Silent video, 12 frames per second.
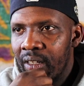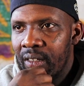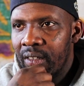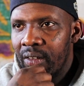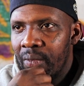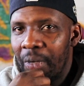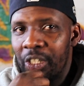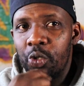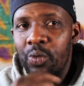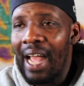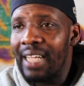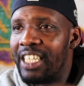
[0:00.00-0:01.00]
Mm. But
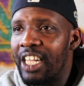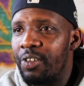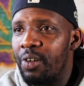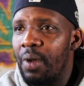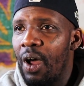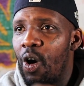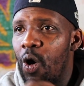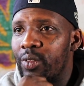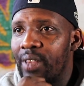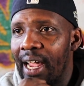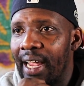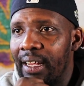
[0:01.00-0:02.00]
you're not telling them the whole
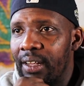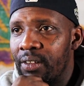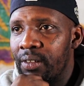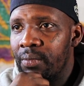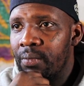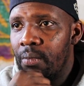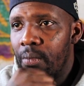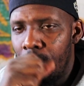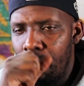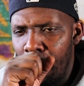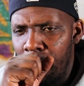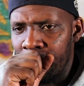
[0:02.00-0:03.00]
thing.
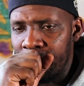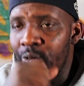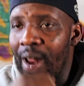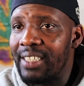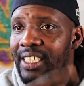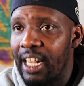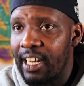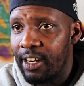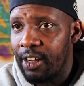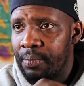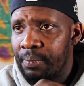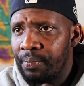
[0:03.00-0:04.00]
You're not telling
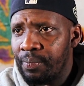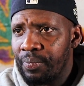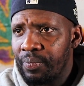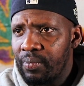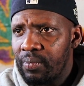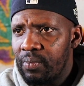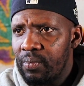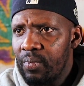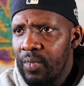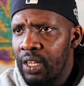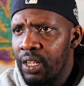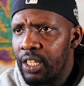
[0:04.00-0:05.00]
them
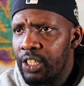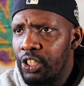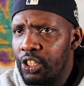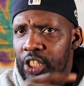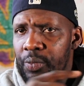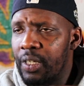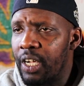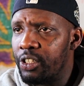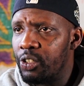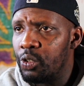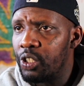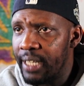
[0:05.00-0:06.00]
just
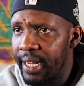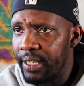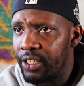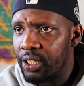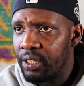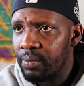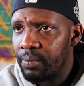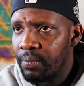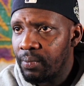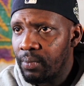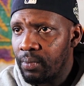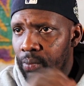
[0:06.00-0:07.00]
because you snitch.
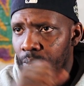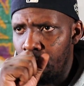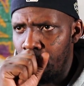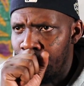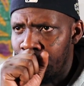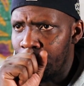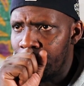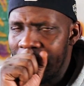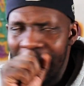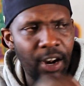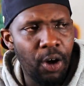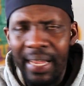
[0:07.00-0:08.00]

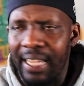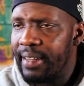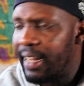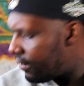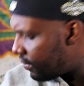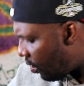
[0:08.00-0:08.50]
They don't mean that.